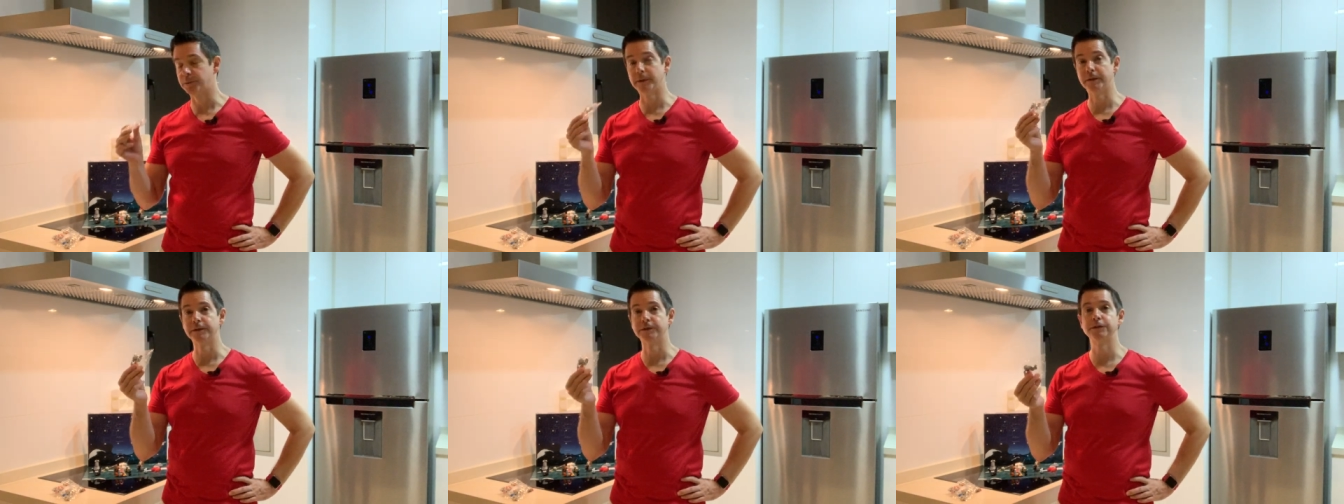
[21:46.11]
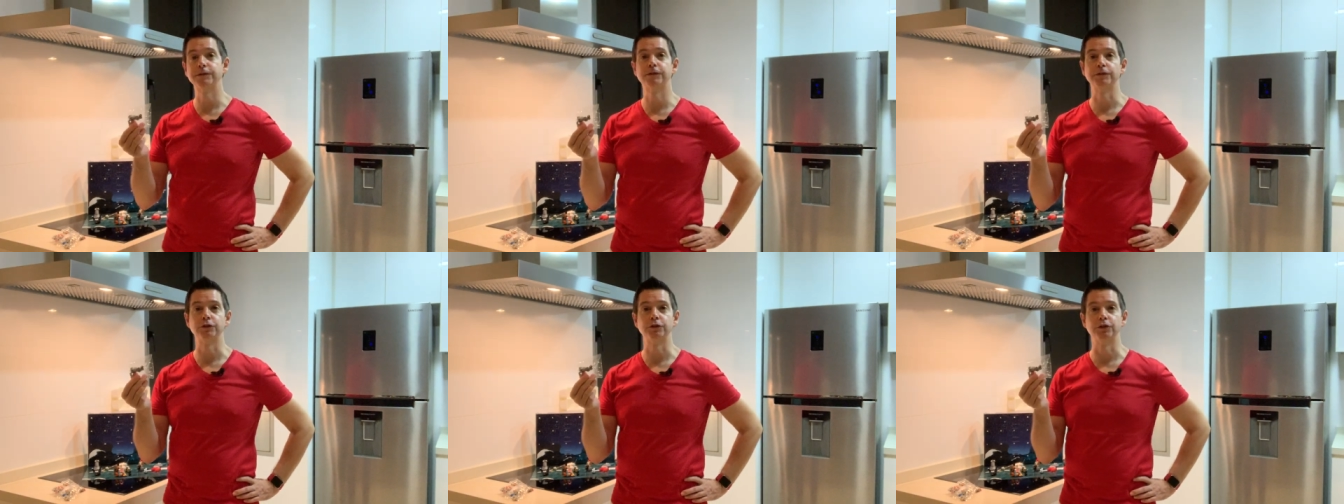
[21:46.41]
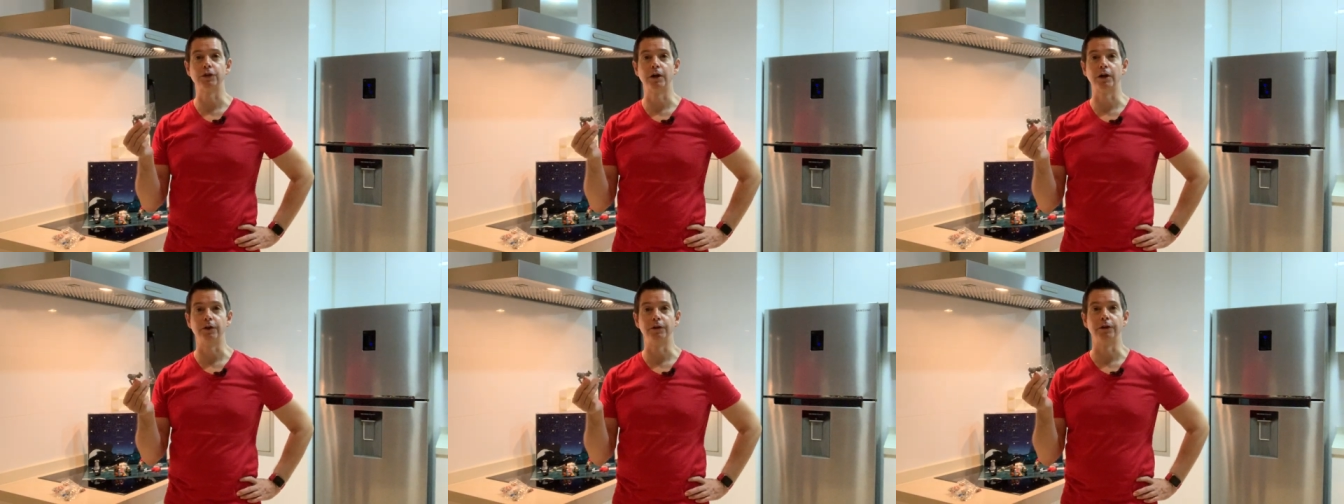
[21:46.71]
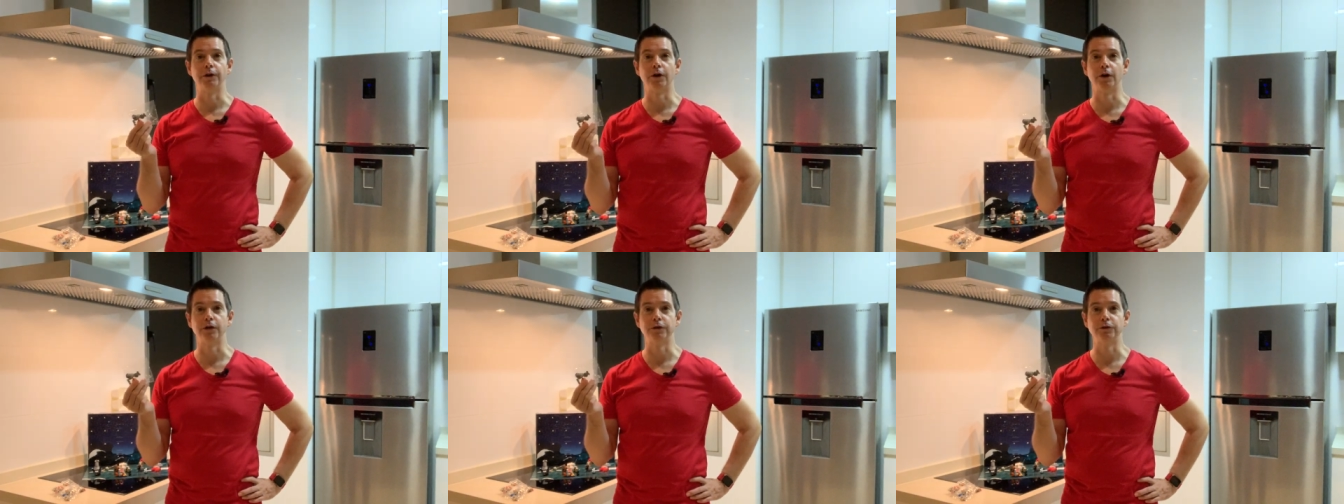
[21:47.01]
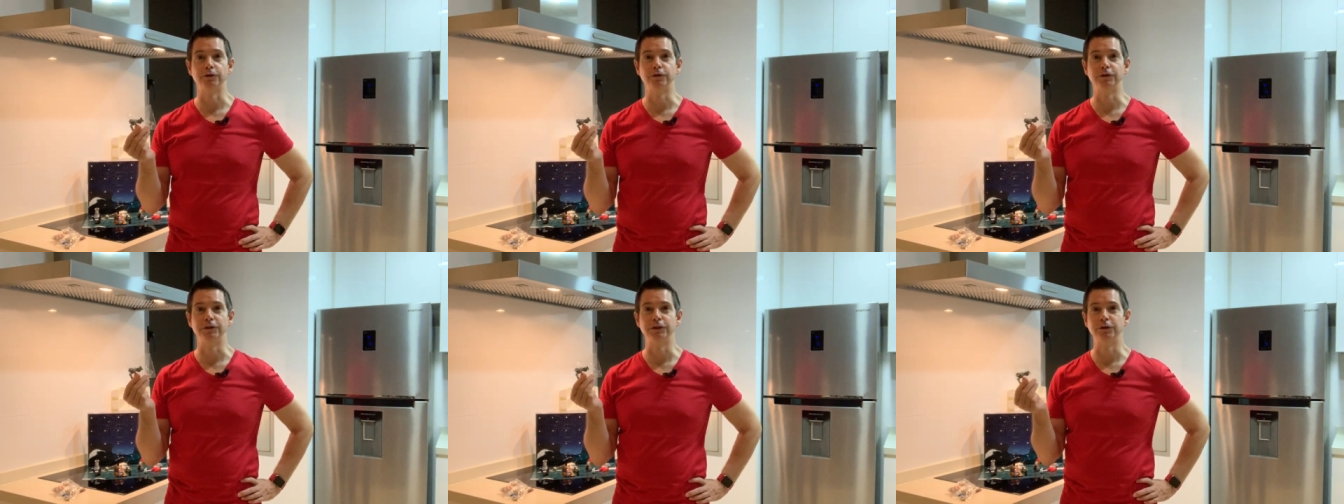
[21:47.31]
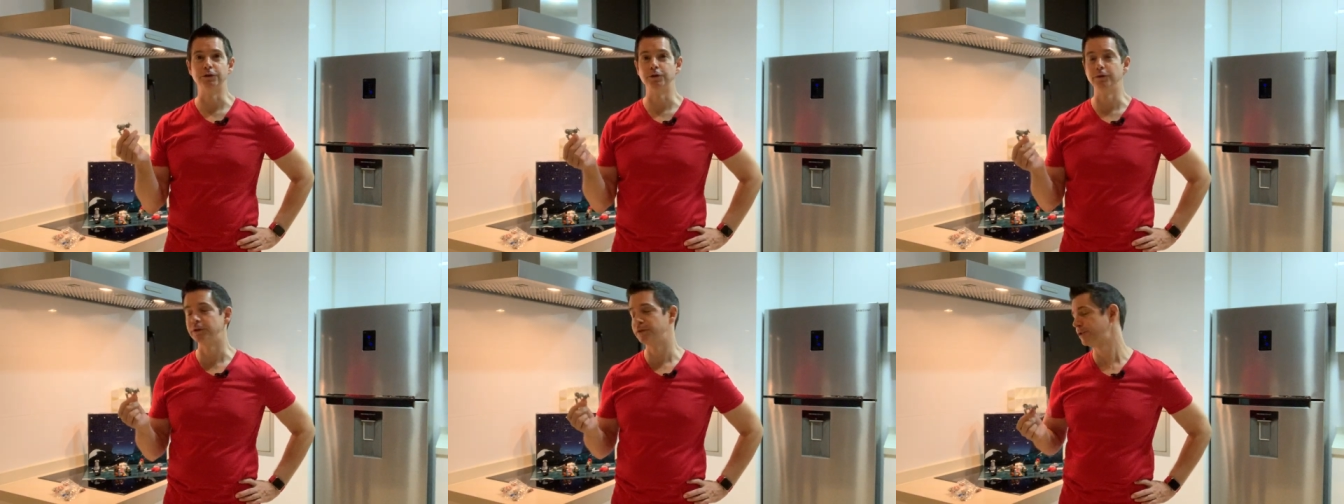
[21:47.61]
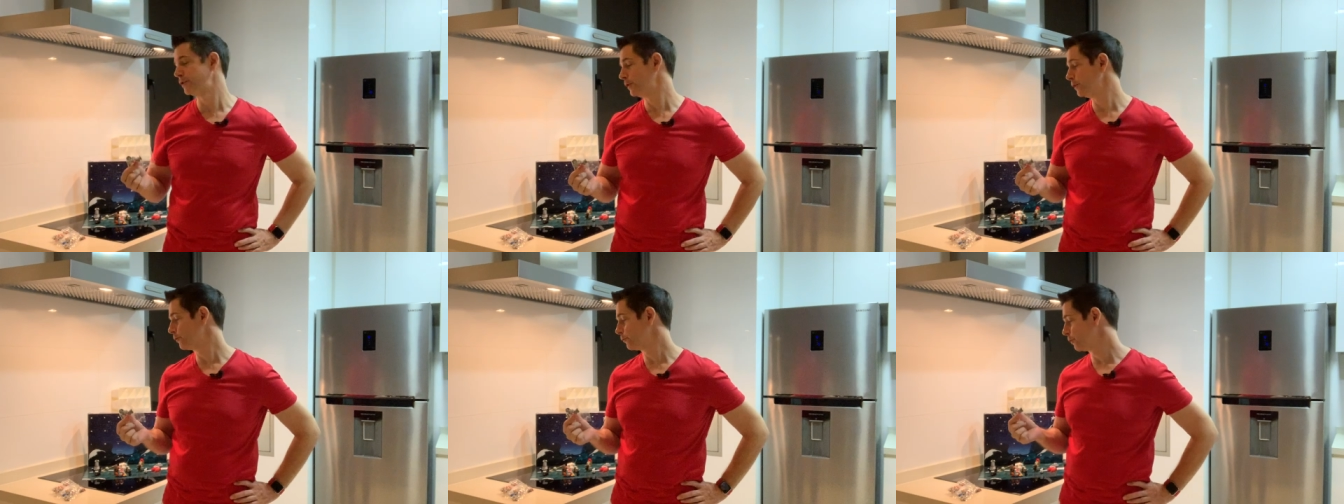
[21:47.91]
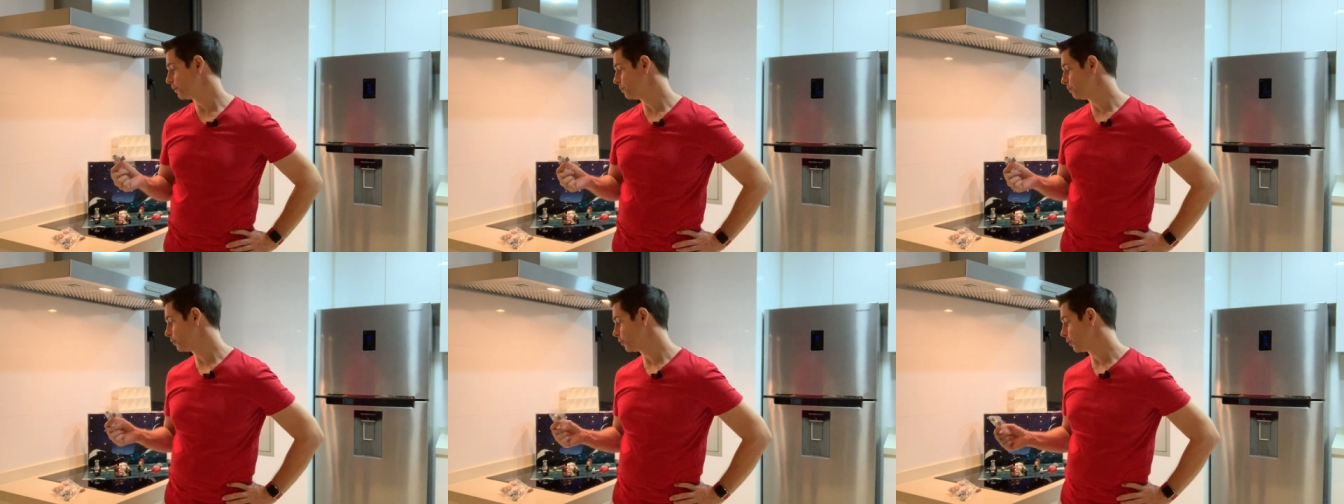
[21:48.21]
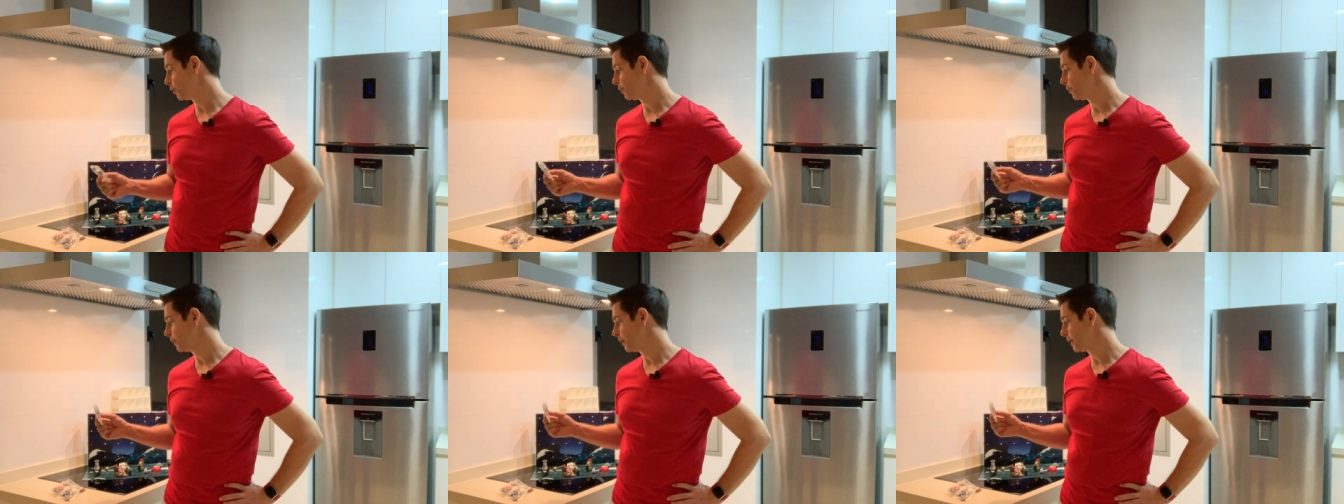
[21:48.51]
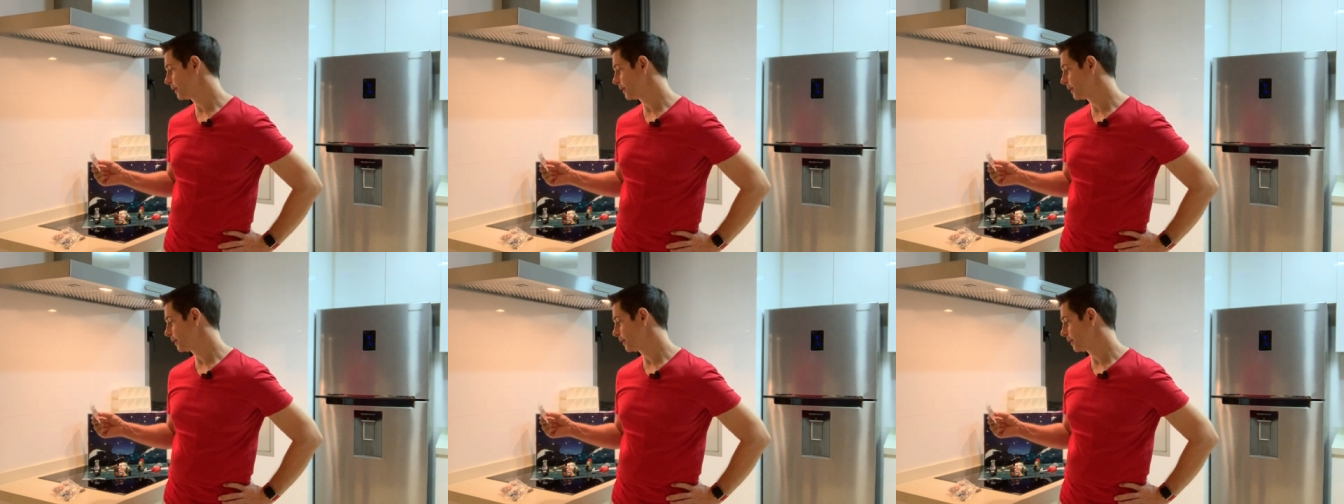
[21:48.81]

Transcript: but this is the shuttle that R2-D2 and C-3PO